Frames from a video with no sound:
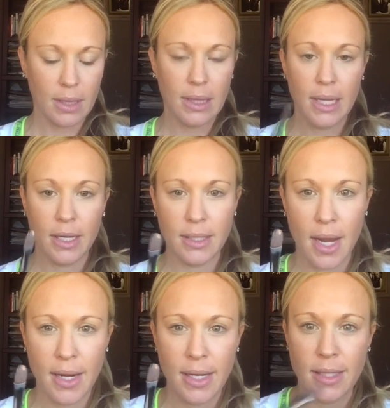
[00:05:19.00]
Little
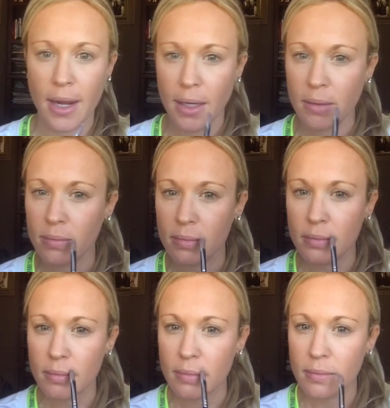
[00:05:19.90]
tiny dot,
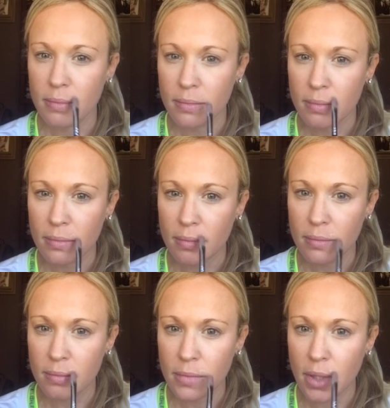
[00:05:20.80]

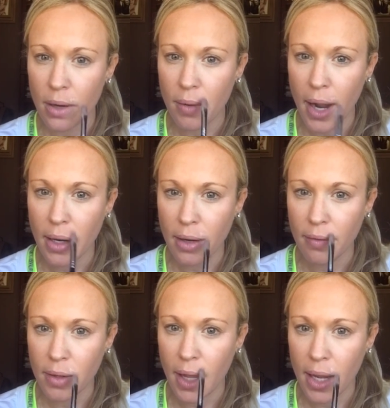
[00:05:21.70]
go right
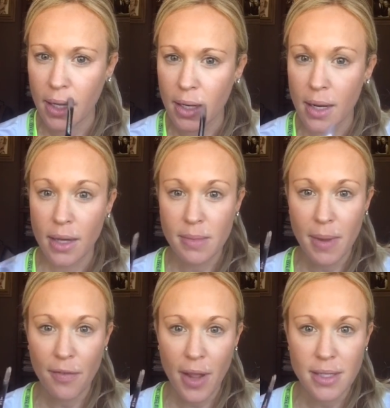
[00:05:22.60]
over that. As a
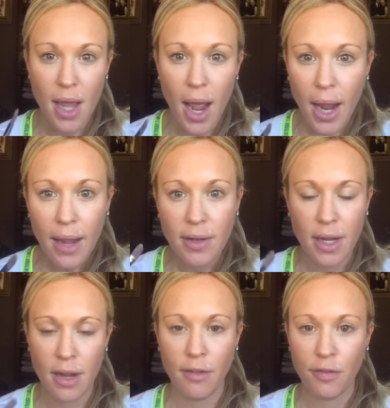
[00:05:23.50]
matter of fact, I have
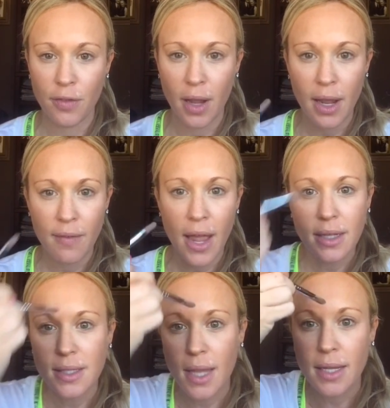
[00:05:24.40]
enough, I have
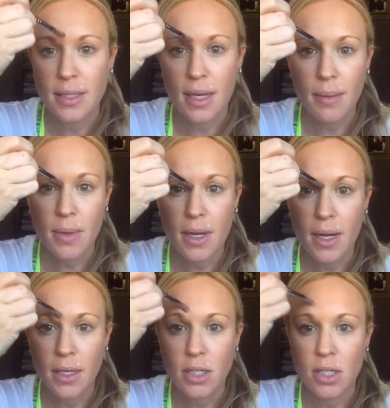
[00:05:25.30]
excess that I'm going to
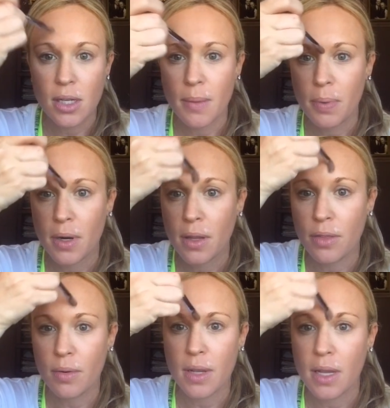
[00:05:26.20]
actually put it
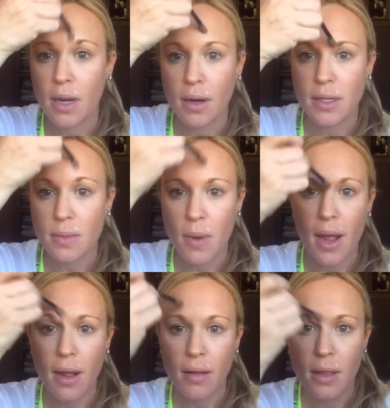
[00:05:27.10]
through here as
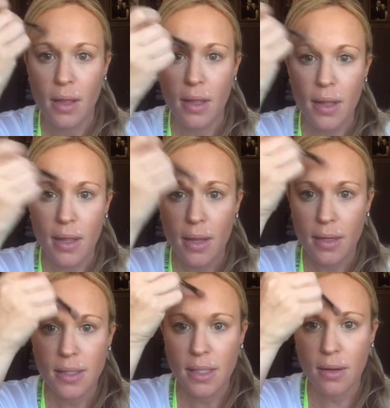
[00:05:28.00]
well,
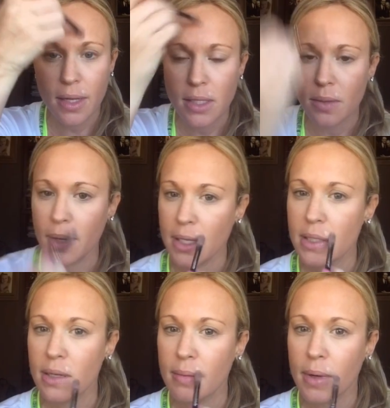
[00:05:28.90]
because I don't like to
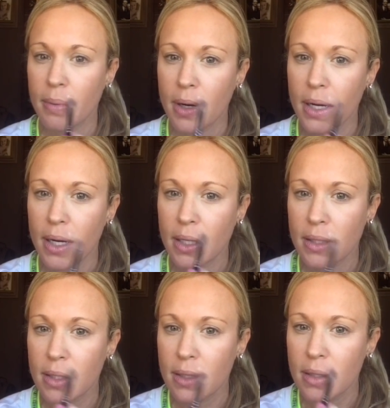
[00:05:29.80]
waste any of my product.